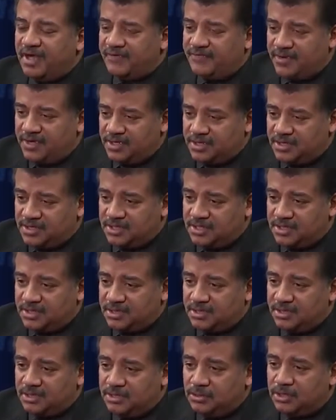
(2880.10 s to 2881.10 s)
evidence
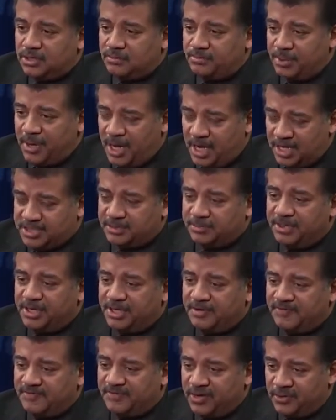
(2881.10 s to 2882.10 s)
you could possibly
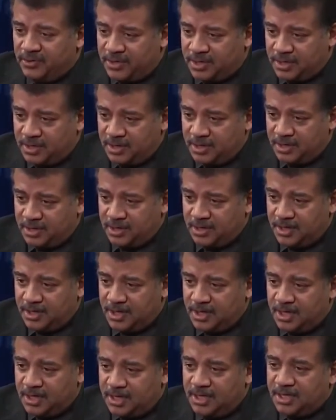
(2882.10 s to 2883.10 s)
invoke
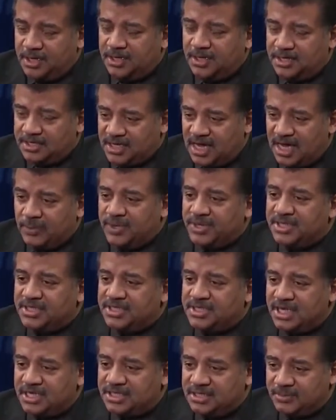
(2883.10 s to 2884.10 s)
is
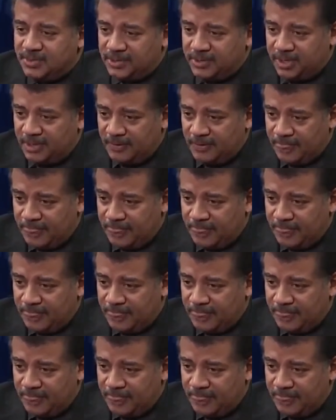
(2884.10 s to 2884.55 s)
eyewitness testimony,